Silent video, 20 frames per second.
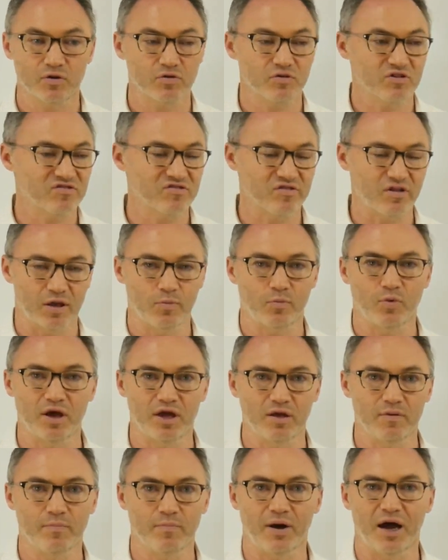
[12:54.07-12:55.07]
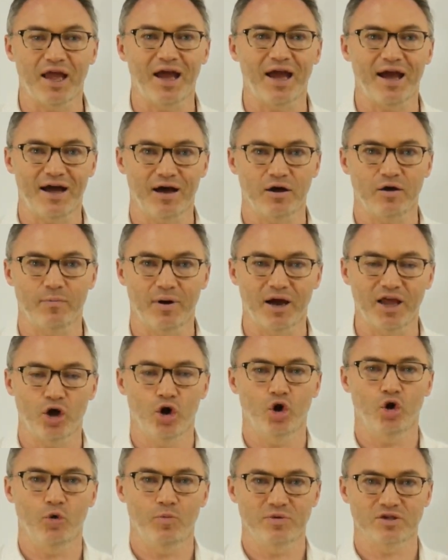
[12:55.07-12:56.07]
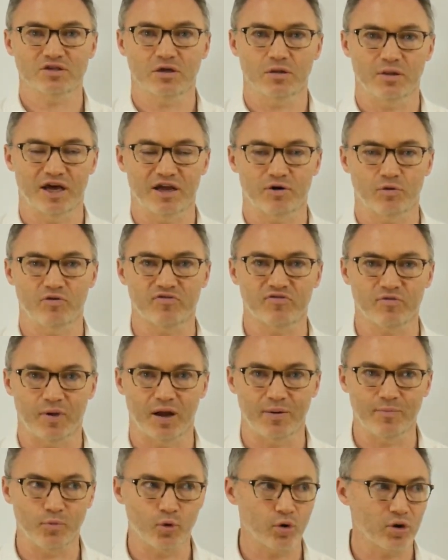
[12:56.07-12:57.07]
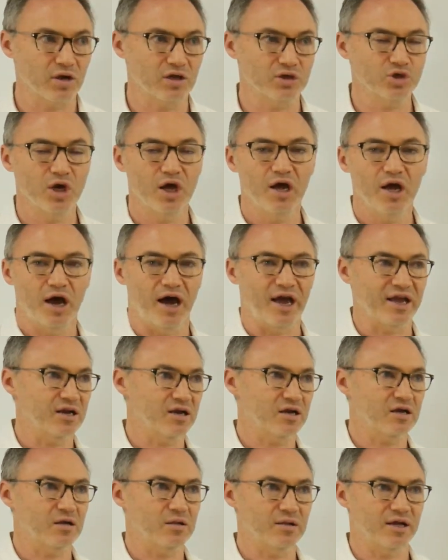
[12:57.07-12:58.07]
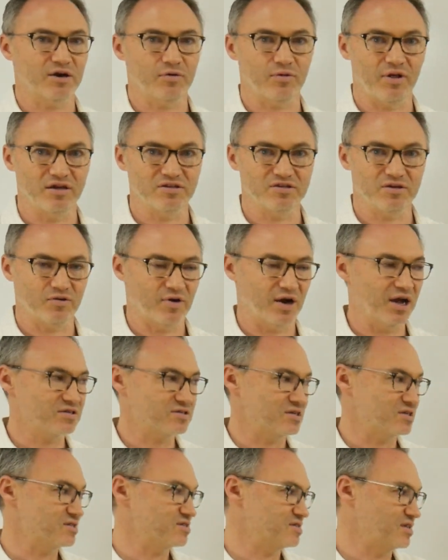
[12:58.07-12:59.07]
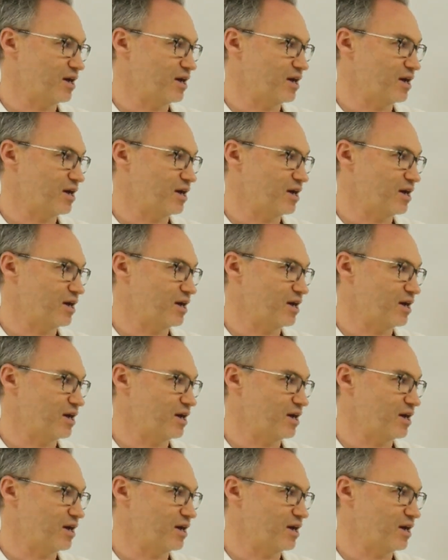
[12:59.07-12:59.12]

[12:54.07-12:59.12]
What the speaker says: Same way my home is collateral for my mortgage, I can collateralize other assets.